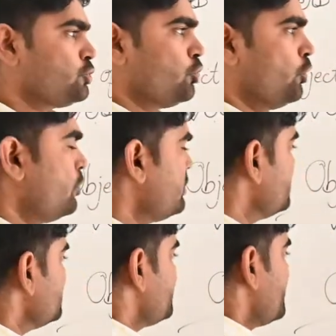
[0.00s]
So
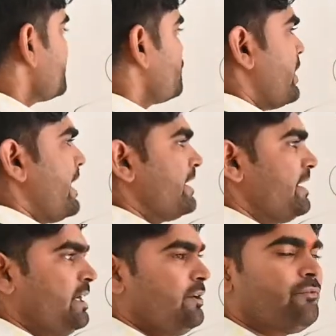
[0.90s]
just to
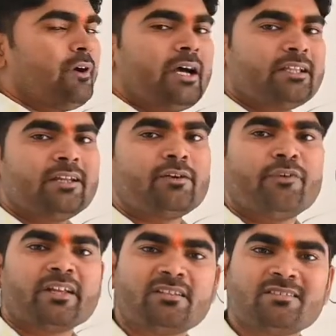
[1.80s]
identify that
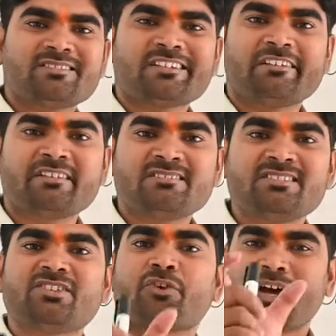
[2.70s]
whether the sentence
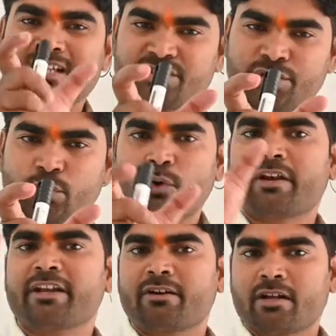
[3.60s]
is transitive
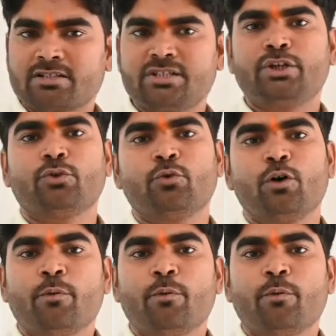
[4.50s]
or intransitive,